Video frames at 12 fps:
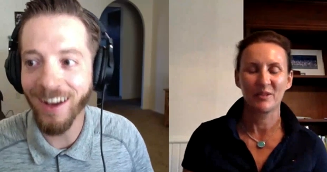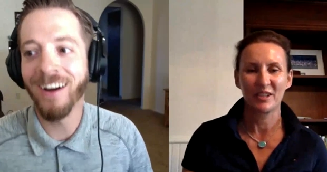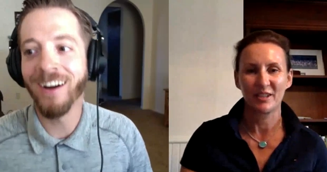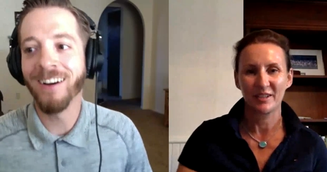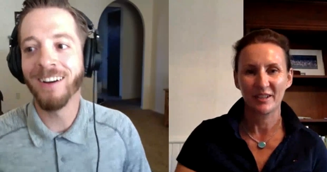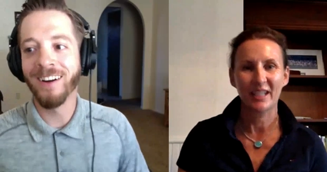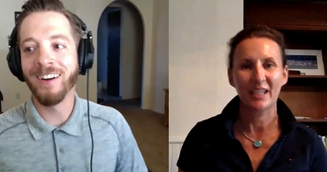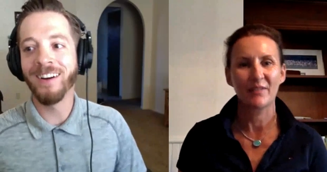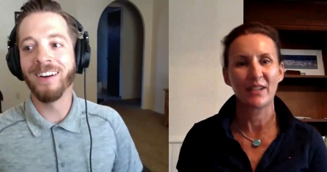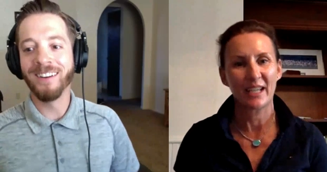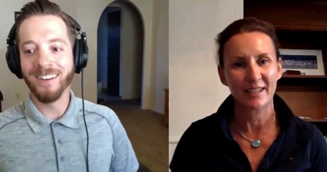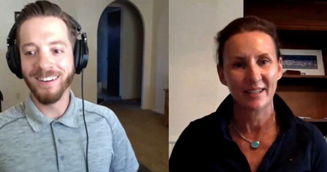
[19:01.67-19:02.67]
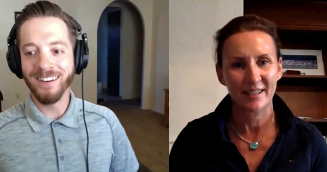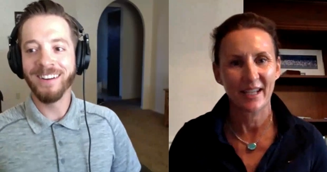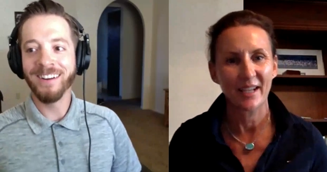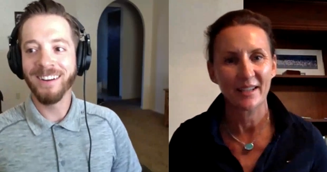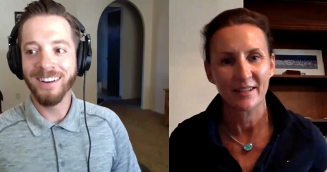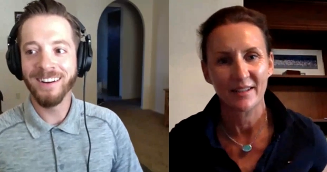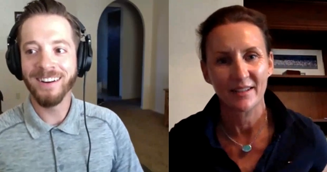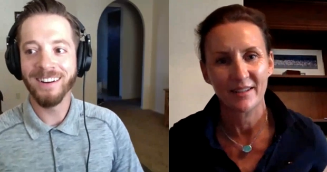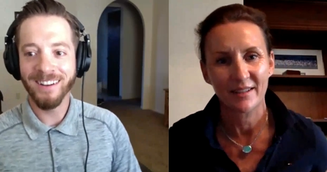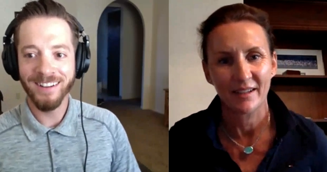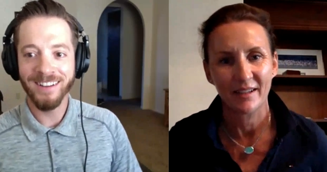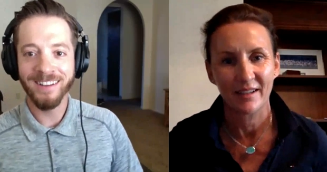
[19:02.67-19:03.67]
Speaker 1: were giving
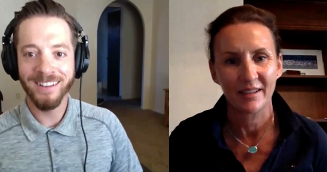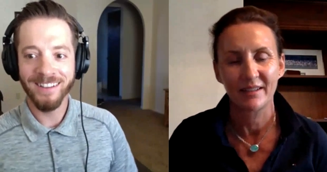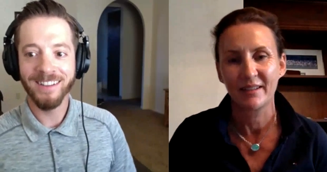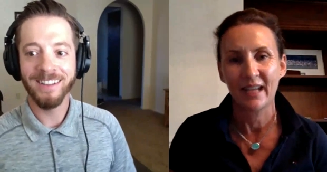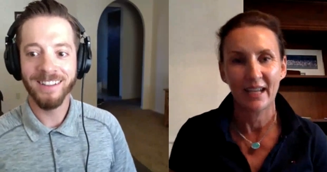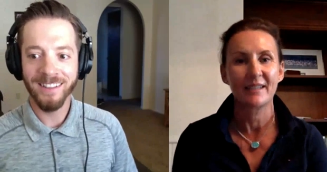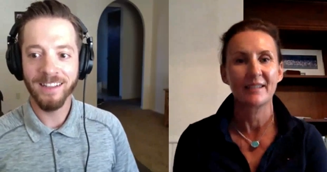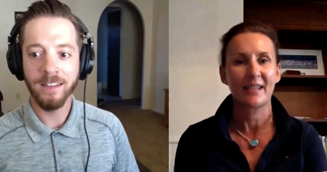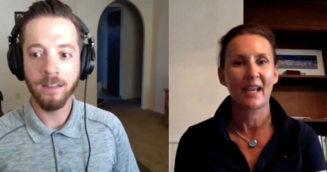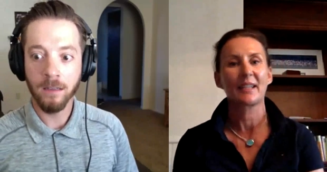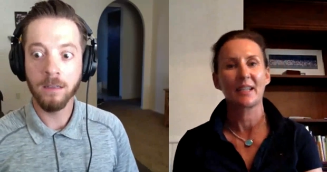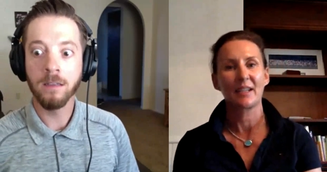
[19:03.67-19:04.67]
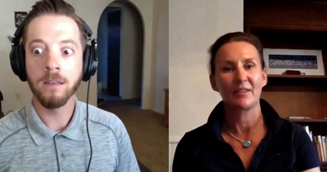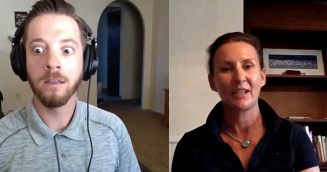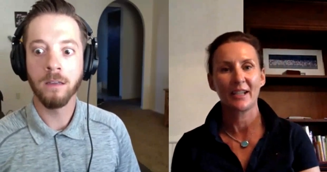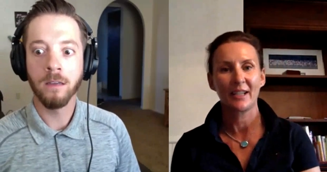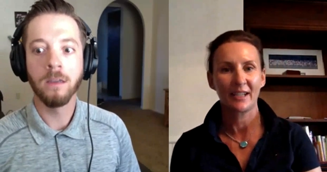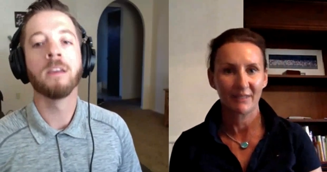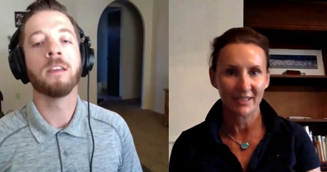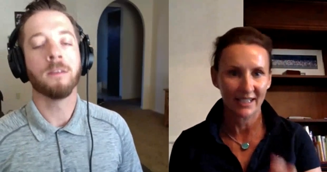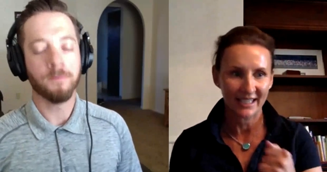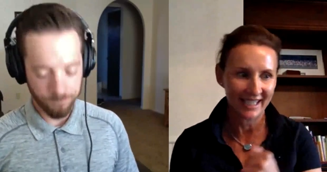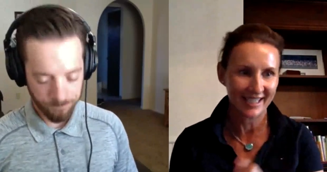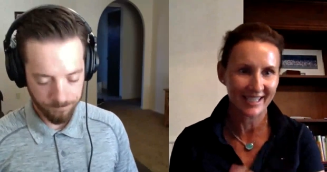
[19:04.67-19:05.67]
exercises on that exact area, and I was like,
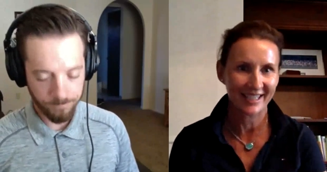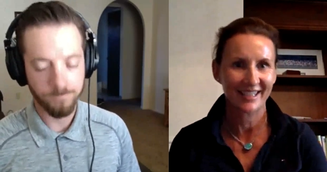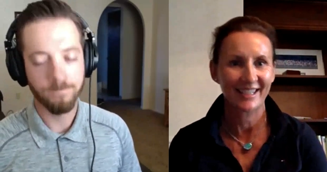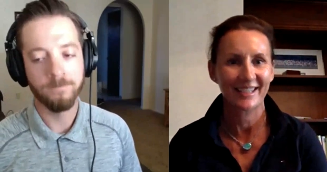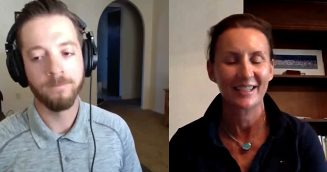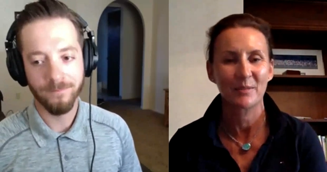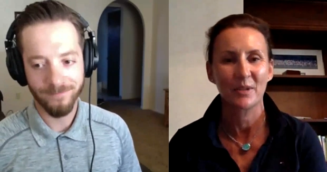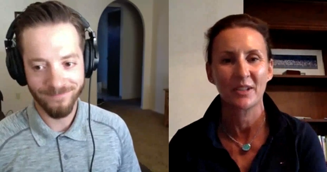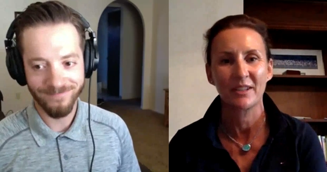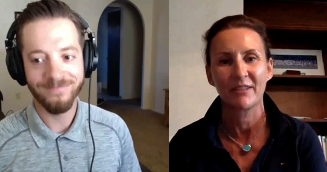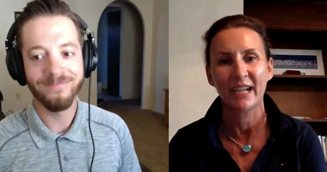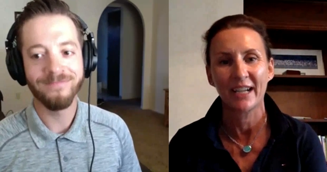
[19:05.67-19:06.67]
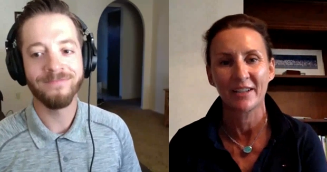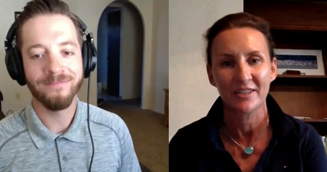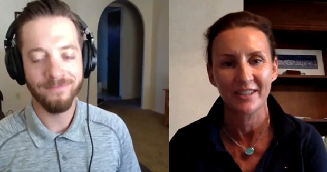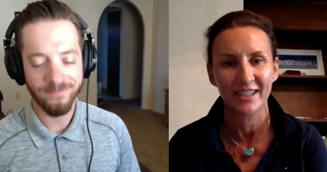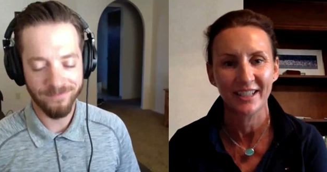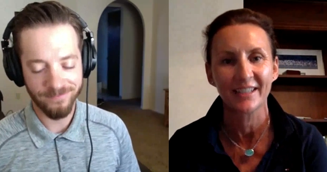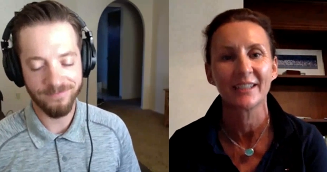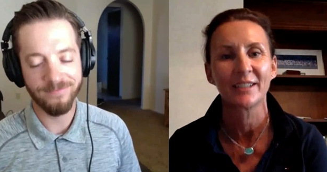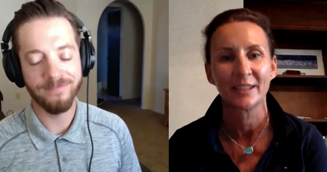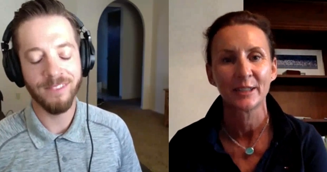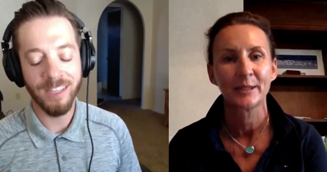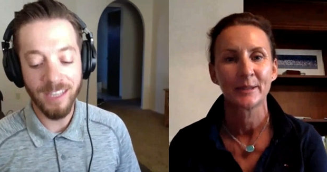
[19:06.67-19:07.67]
yes, this is what the writers need.
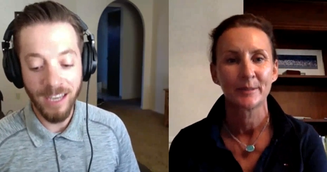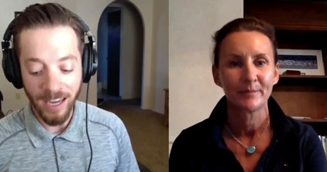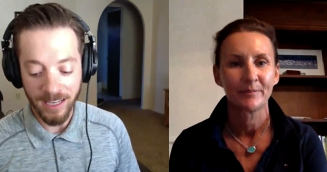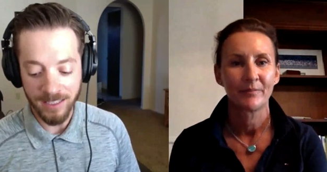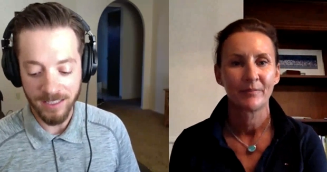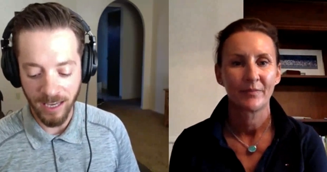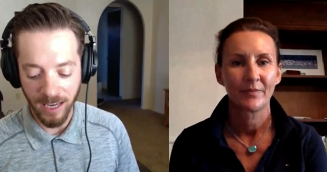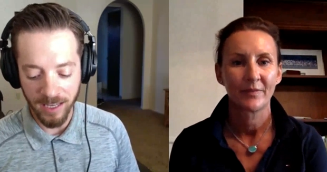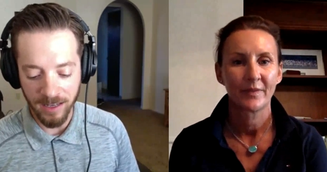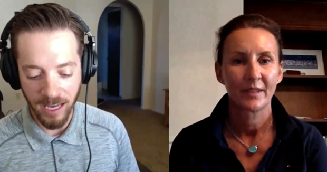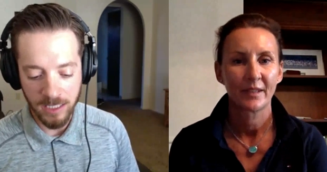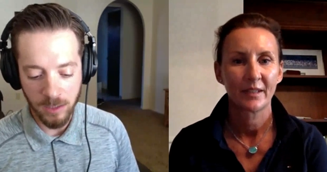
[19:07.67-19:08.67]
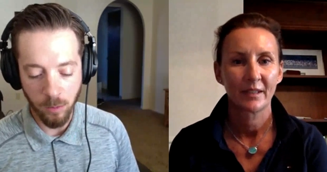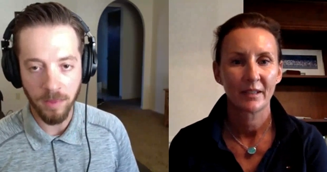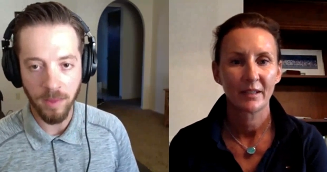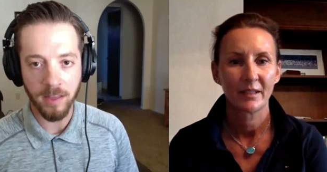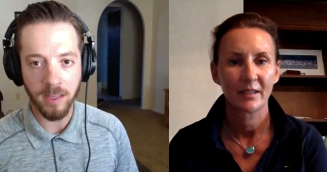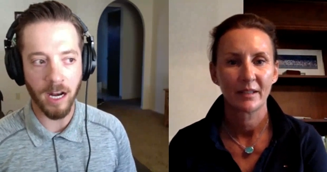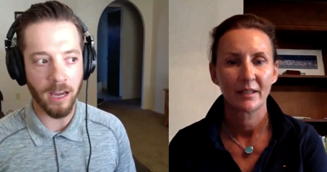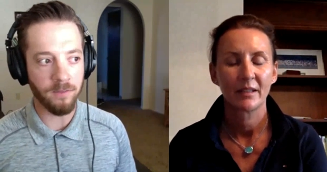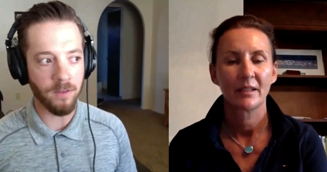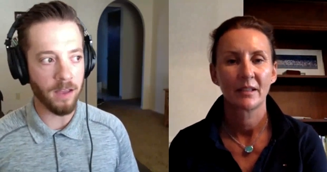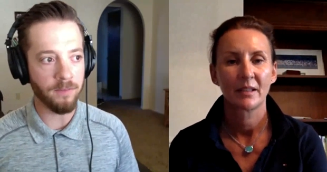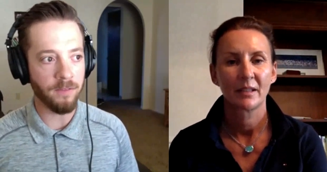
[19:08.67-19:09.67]
Speaker 2: Yes, and that's one thing that I've
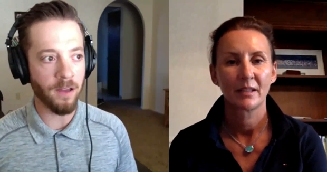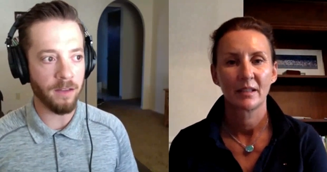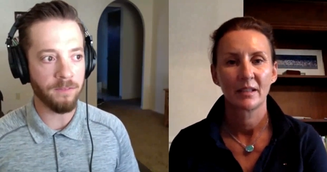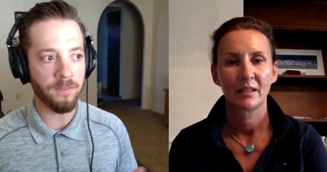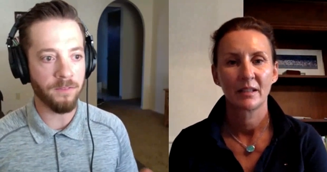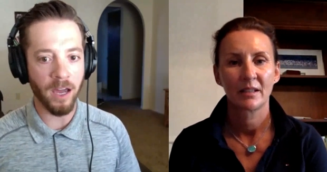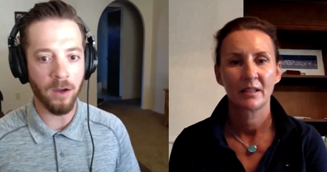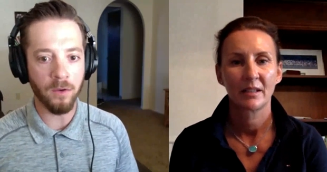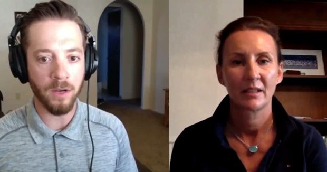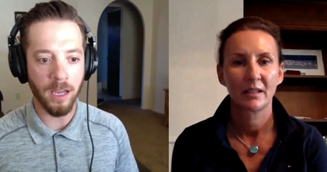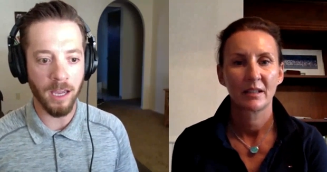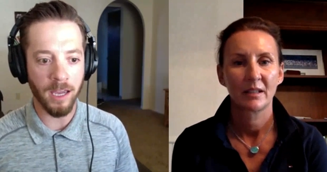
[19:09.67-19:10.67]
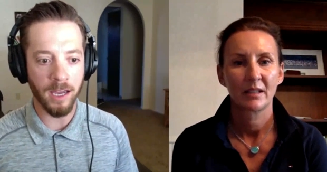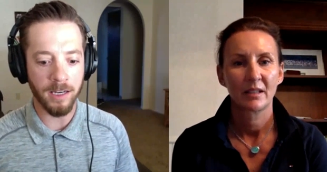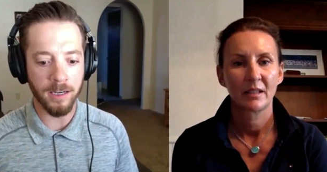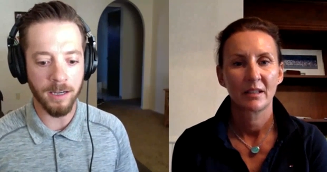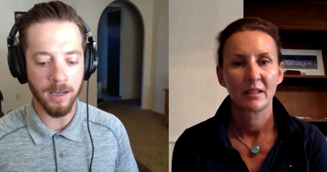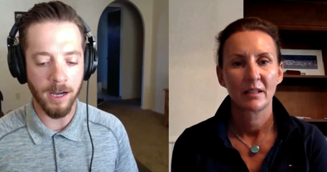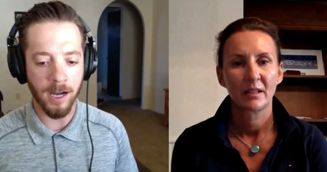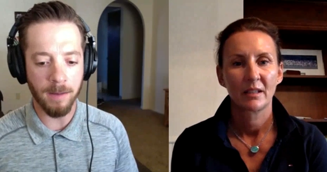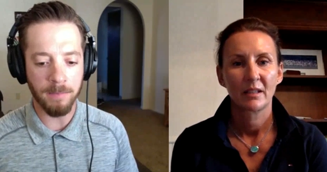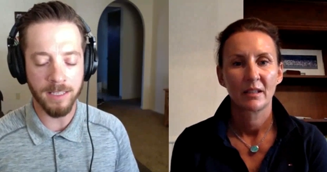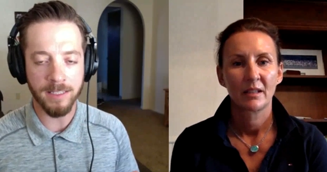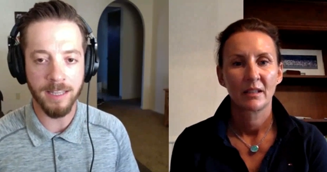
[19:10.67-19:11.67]
I've I've found, and
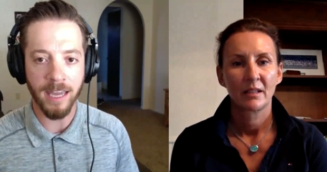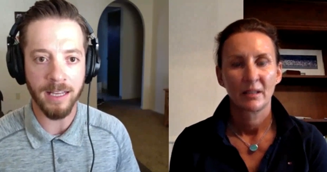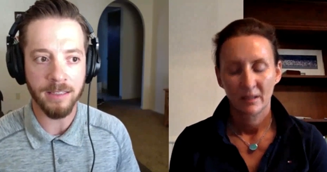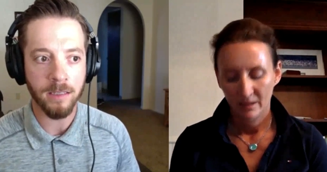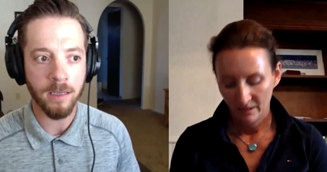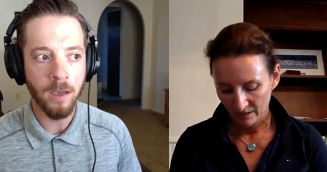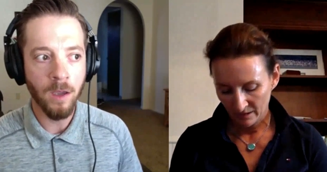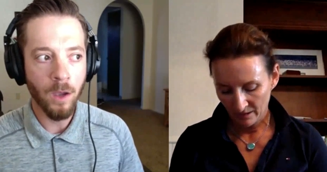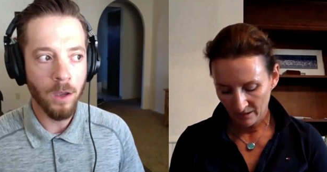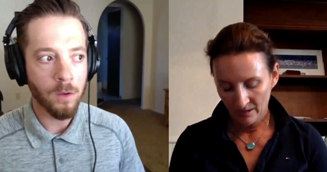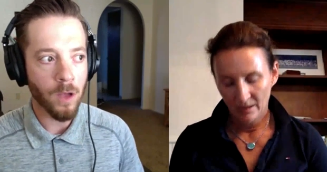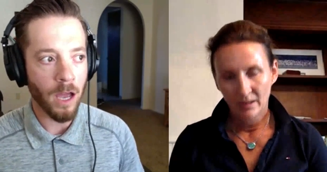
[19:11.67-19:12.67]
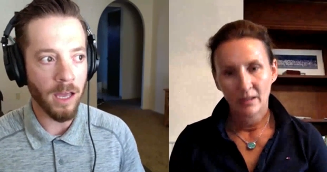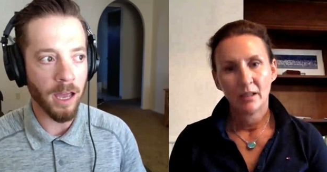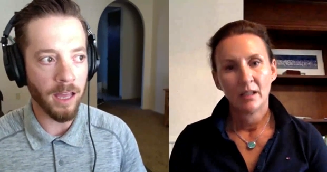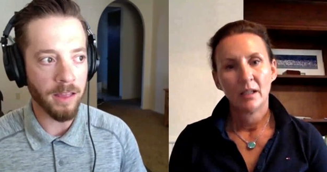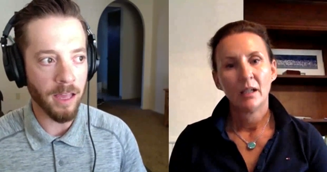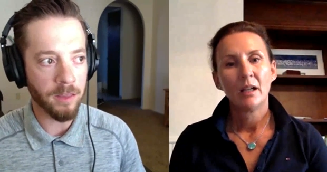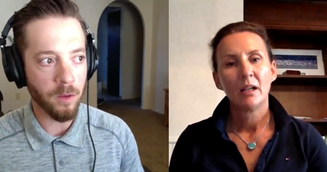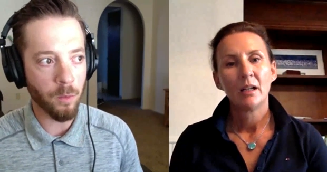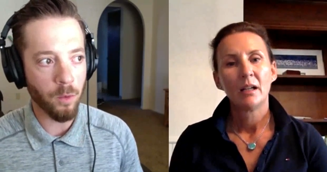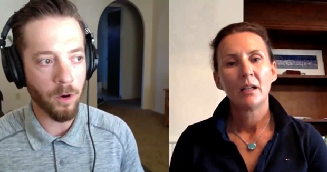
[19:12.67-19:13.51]
um, is that I, I like the